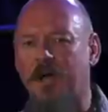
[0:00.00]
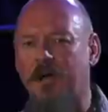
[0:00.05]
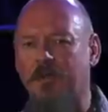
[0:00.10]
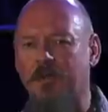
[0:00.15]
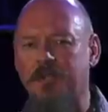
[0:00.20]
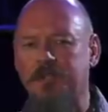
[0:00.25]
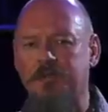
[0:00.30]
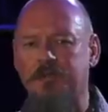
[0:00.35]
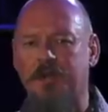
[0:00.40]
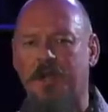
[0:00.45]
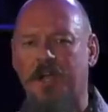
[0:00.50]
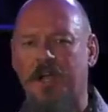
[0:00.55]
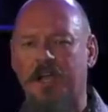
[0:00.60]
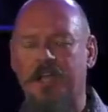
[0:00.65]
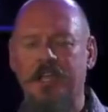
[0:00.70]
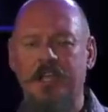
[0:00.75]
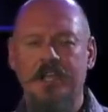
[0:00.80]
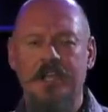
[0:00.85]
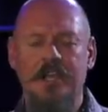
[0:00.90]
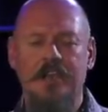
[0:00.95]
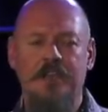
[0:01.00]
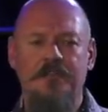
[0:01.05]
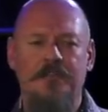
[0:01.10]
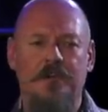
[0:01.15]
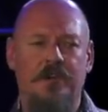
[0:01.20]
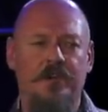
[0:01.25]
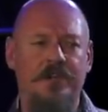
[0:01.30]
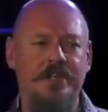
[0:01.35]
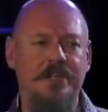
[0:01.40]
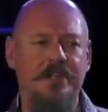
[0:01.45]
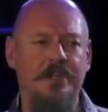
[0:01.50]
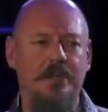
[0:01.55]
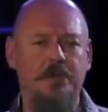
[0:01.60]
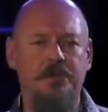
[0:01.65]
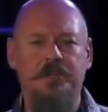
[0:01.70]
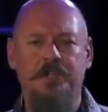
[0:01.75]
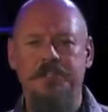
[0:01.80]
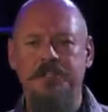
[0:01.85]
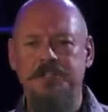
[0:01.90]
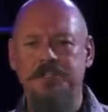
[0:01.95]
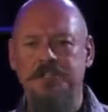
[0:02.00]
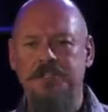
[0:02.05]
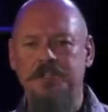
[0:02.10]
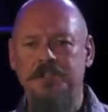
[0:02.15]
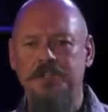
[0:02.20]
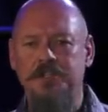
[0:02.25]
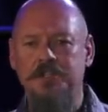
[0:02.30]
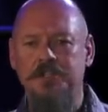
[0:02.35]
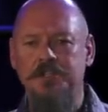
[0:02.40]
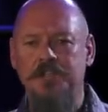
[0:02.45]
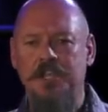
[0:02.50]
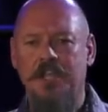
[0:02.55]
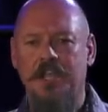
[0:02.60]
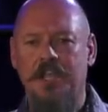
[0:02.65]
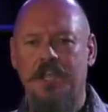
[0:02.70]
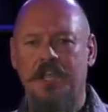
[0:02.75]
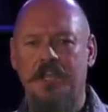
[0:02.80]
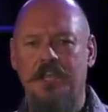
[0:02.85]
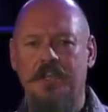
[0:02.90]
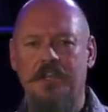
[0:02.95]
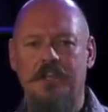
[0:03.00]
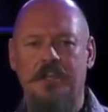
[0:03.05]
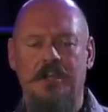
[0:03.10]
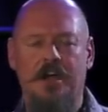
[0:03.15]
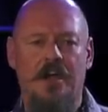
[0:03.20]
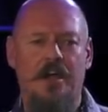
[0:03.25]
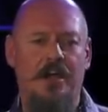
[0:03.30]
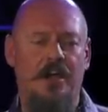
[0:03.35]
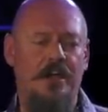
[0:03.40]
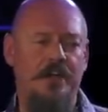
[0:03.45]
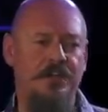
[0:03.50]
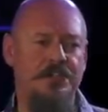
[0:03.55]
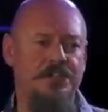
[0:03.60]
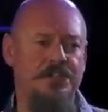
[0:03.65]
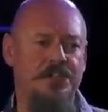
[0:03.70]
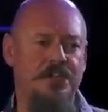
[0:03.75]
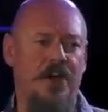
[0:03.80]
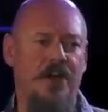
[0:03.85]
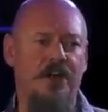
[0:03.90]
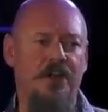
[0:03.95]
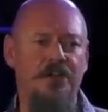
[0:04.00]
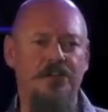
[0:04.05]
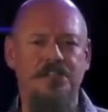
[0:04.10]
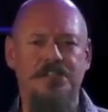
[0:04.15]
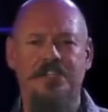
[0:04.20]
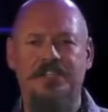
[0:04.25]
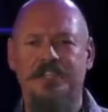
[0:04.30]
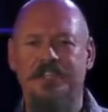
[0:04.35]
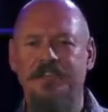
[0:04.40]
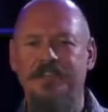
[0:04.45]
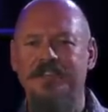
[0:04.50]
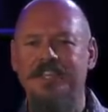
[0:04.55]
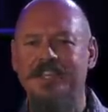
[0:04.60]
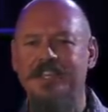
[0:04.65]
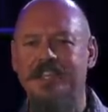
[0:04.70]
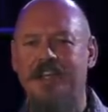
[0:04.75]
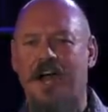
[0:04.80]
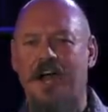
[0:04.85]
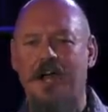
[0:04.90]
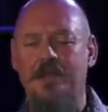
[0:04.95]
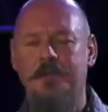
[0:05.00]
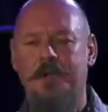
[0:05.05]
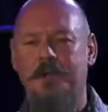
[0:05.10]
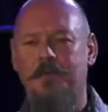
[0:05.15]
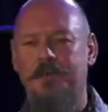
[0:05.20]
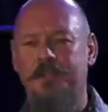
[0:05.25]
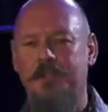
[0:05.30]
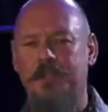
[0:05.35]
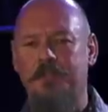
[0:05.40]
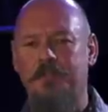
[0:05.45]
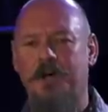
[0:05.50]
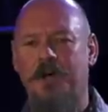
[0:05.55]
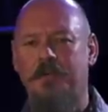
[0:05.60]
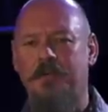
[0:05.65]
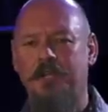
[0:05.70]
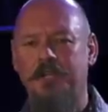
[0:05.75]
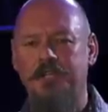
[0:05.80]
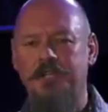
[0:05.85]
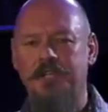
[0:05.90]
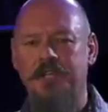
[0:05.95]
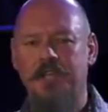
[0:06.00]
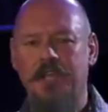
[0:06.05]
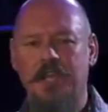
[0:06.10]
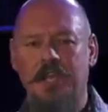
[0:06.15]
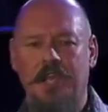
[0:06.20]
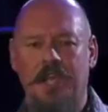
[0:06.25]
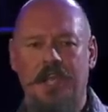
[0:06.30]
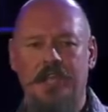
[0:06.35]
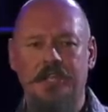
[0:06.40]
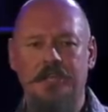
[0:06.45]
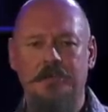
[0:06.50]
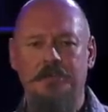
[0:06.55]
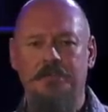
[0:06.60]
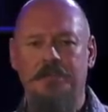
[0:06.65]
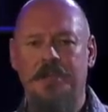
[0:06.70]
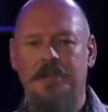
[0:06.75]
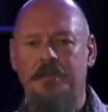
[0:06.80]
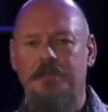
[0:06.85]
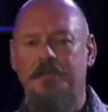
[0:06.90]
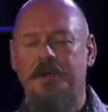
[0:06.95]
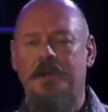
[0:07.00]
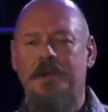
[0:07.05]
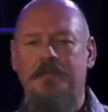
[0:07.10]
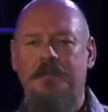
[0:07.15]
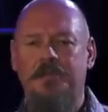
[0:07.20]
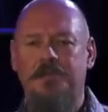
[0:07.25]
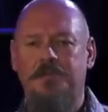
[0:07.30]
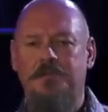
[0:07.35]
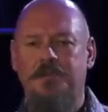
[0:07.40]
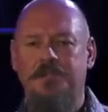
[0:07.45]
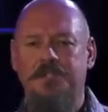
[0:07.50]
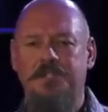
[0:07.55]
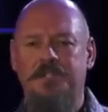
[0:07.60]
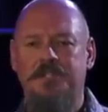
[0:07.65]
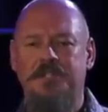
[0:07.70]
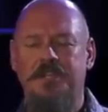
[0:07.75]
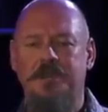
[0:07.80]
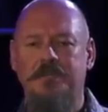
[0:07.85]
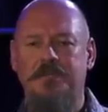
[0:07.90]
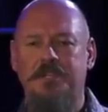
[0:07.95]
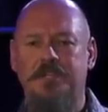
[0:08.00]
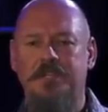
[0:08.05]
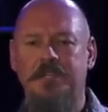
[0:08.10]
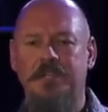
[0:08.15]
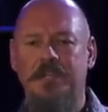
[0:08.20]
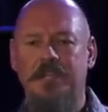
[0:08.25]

published by very liberal institutions and scholars live and die by what they publish and you better publish what's accepted.